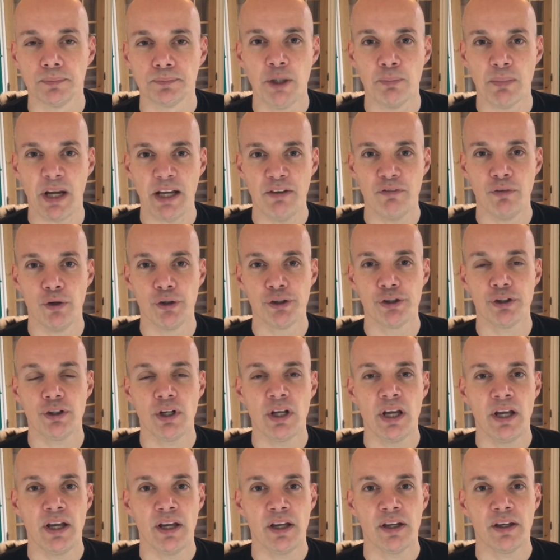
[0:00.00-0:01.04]
In my version,
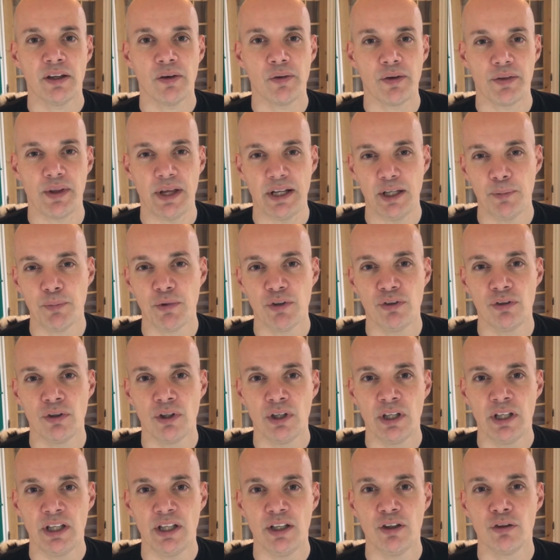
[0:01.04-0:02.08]
Carathanimous
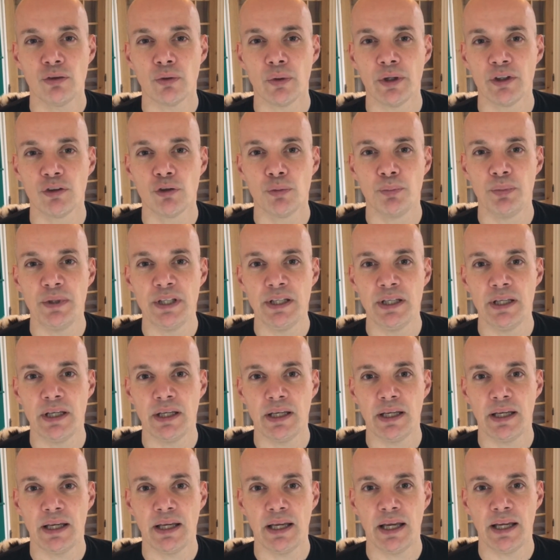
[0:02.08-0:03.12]
is going to be
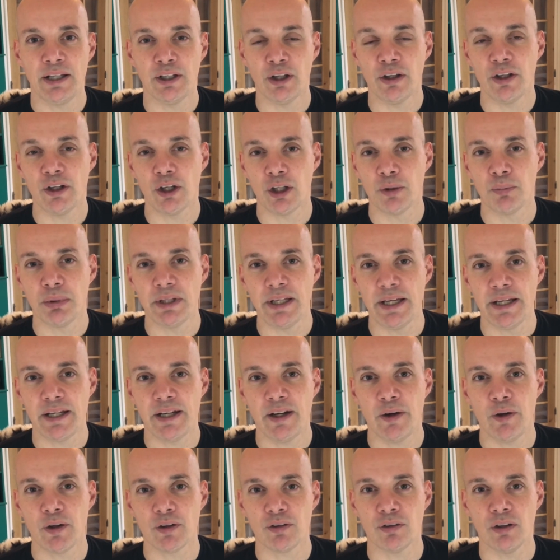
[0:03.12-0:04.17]
another non-player
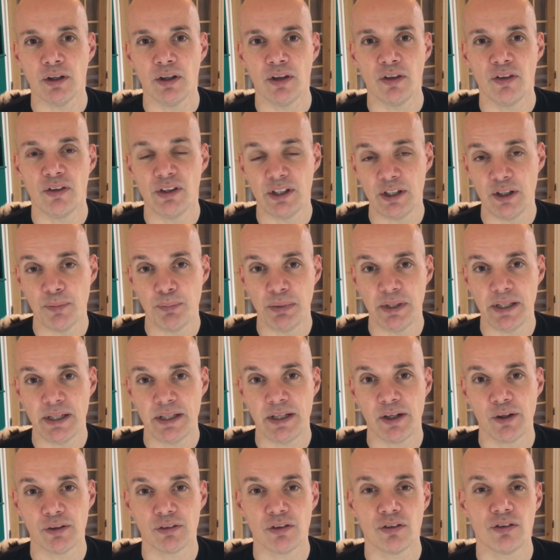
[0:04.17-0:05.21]
character that the player
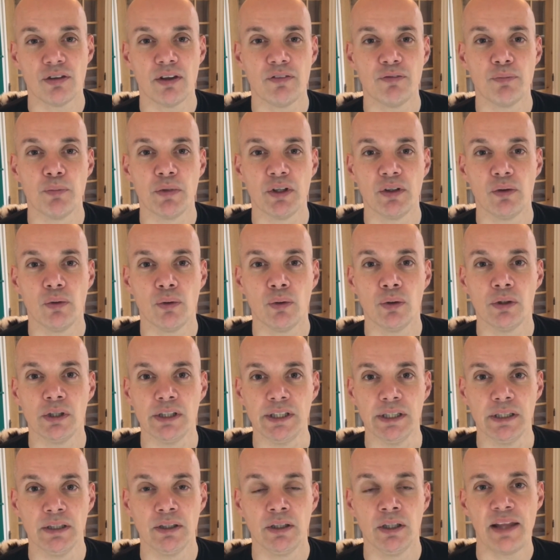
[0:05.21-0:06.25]
characters have met earlier,